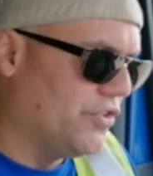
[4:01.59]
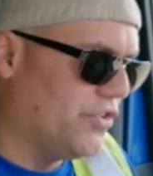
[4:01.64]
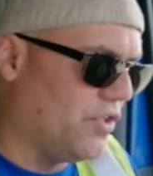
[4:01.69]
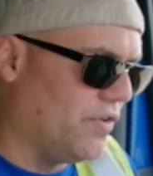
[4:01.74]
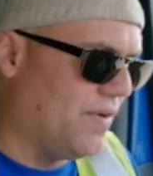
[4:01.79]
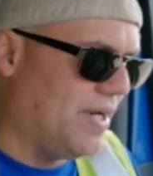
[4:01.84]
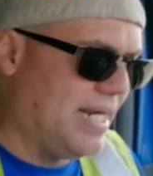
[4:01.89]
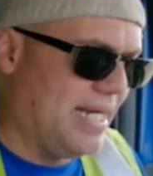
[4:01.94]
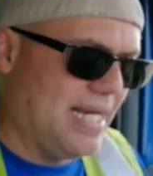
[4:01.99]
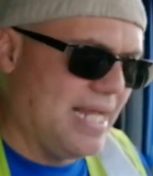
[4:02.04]

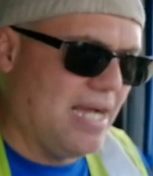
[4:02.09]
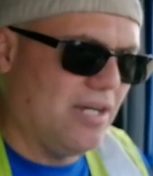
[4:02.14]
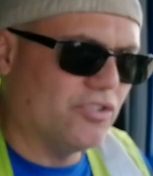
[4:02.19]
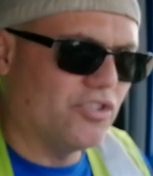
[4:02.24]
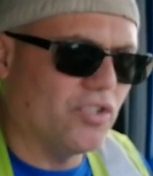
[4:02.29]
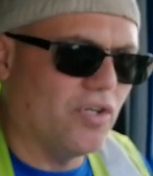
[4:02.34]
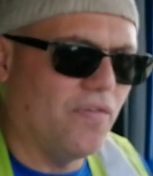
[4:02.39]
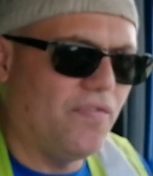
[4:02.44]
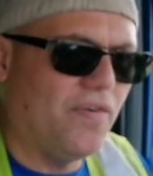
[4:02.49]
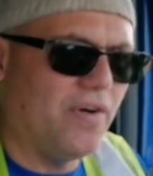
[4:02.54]
So right now,
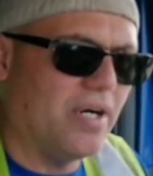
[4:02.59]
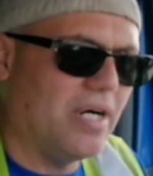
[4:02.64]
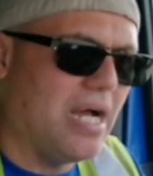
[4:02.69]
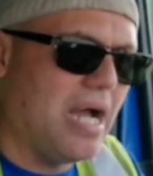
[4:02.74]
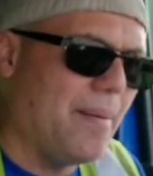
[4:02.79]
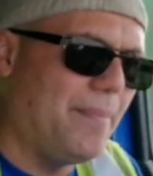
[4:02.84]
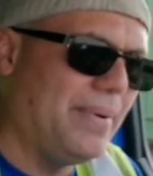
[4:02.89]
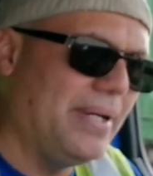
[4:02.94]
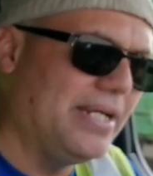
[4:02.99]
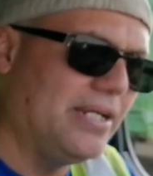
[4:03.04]
so far,
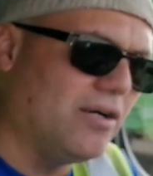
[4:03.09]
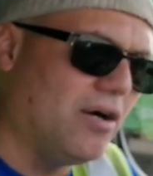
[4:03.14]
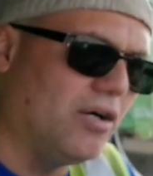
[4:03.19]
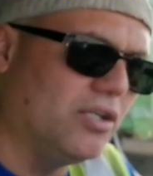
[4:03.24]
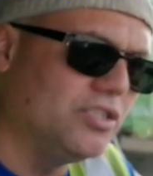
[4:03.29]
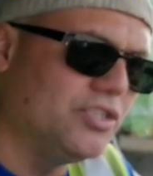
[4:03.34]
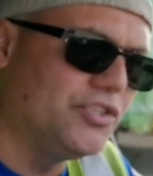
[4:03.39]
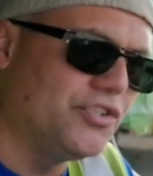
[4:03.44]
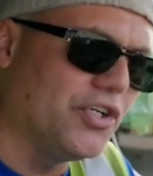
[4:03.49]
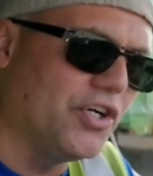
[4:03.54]
I've been
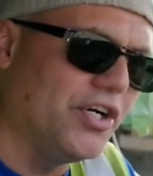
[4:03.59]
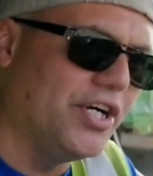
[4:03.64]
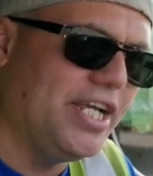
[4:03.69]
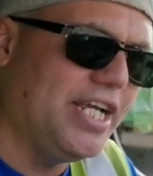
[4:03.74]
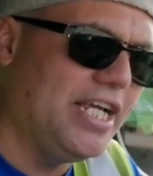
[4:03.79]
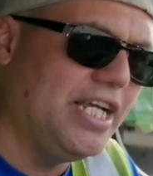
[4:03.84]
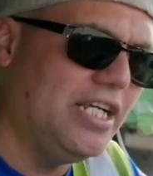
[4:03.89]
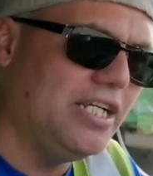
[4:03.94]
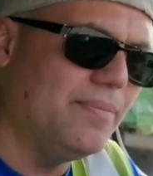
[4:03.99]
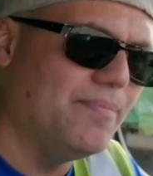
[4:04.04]
on
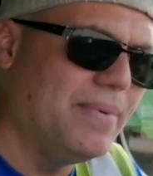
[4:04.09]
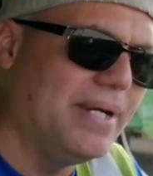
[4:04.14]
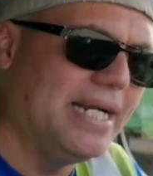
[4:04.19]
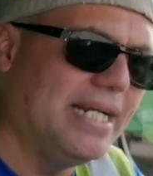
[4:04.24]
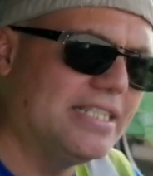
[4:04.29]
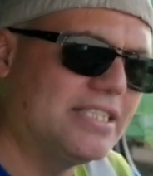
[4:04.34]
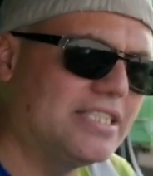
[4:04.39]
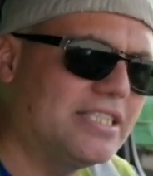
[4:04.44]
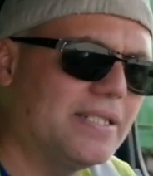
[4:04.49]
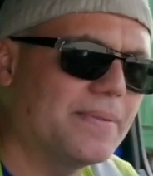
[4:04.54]
30
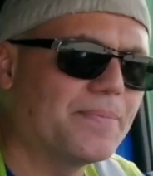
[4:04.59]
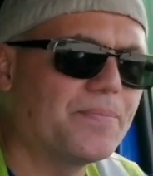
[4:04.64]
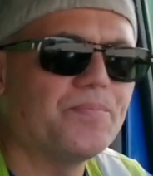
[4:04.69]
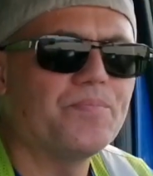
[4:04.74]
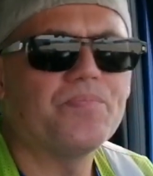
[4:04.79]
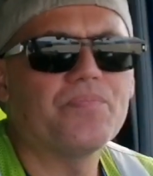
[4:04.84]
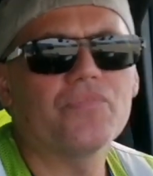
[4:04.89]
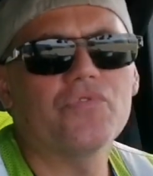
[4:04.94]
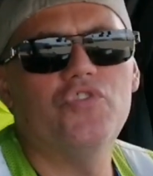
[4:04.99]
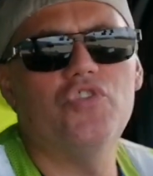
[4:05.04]
minutes
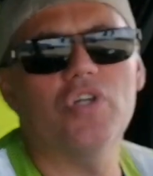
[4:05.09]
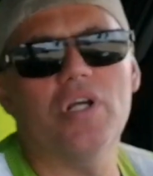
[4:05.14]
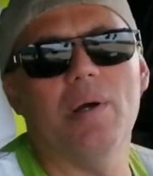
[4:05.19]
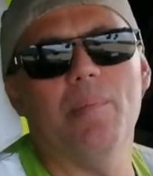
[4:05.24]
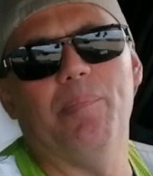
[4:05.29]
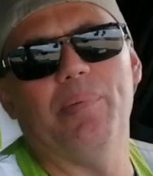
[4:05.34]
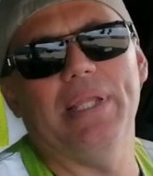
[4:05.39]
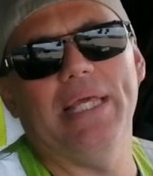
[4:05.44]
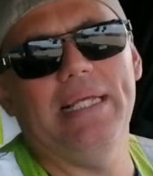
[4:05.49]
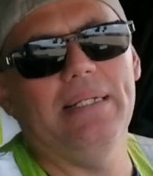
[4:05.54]
to
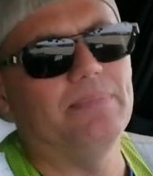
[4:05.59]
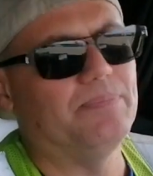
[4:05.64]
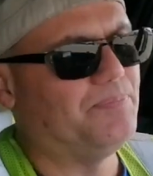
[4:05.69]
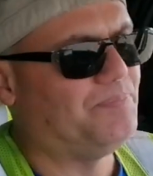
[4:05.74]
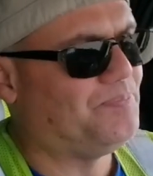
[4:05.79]
complete.